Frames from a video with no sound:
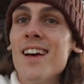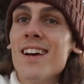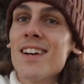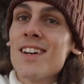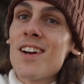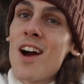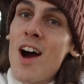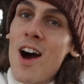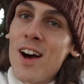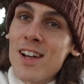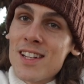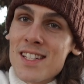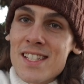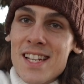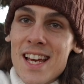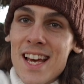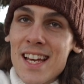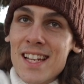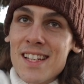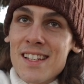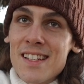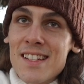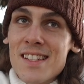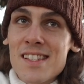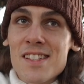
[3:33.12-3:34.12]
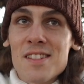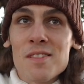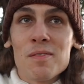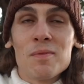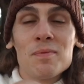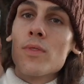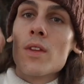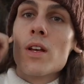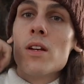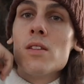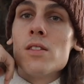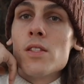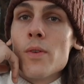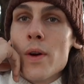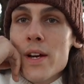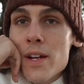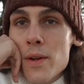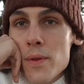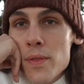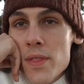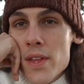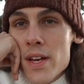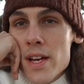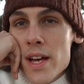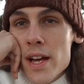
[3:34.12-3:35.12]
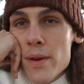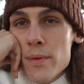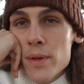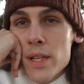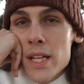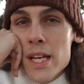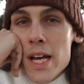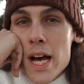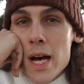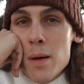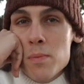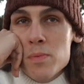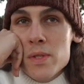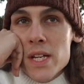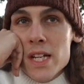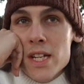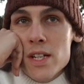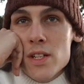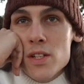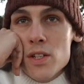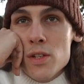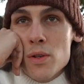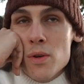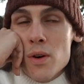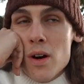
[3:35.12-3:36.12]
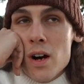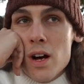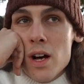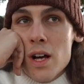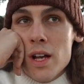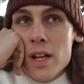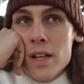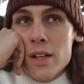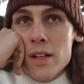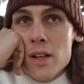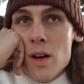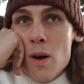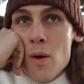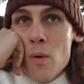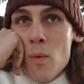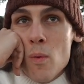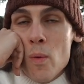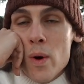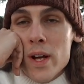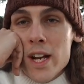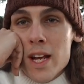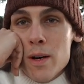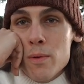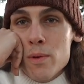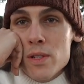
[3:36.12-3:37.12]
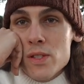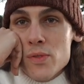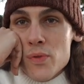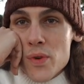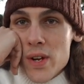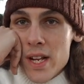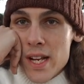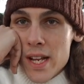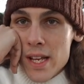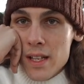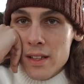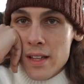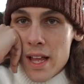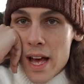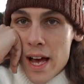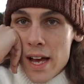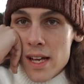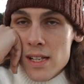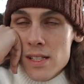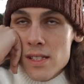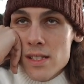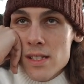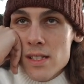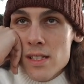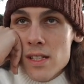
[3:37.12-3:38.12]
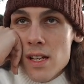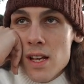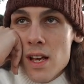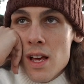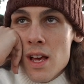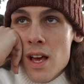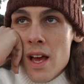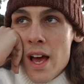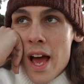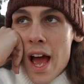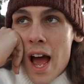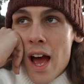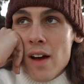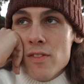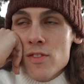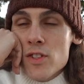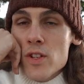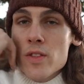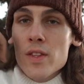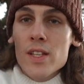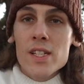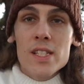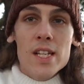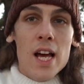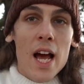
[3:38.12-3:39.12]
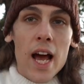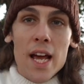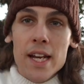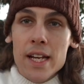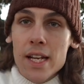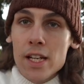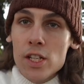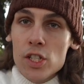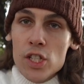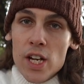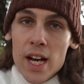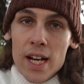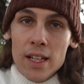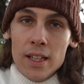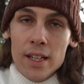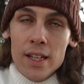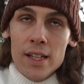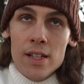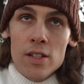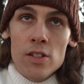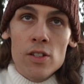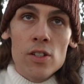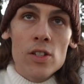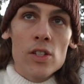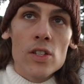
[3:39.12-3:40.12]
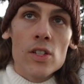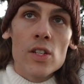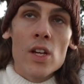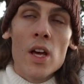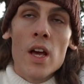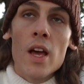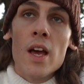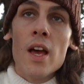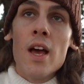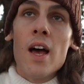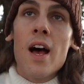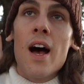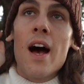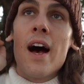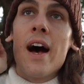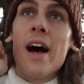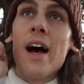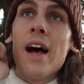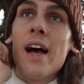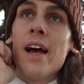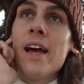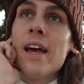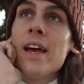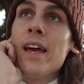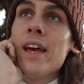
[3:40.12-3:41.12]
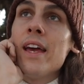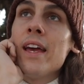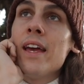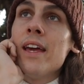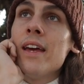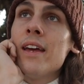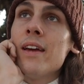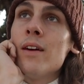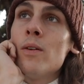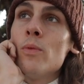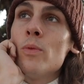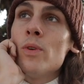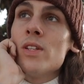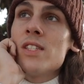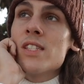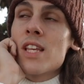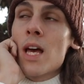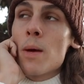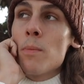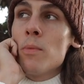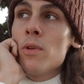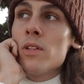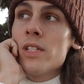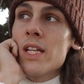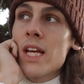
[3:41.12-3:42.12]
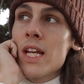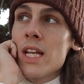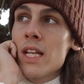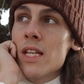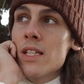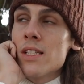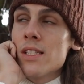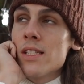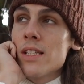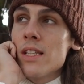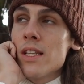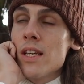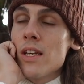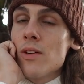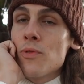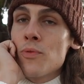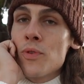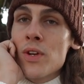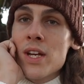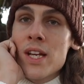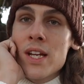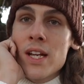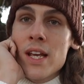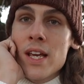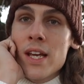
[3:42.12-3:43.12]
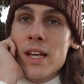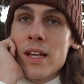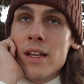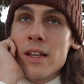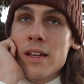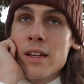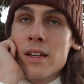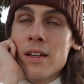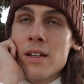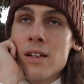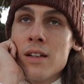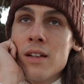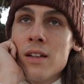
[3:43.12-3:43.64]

content. So I don't think I really updated you on what I was reading last. After the Tiny Challenge, I was simultaneously reading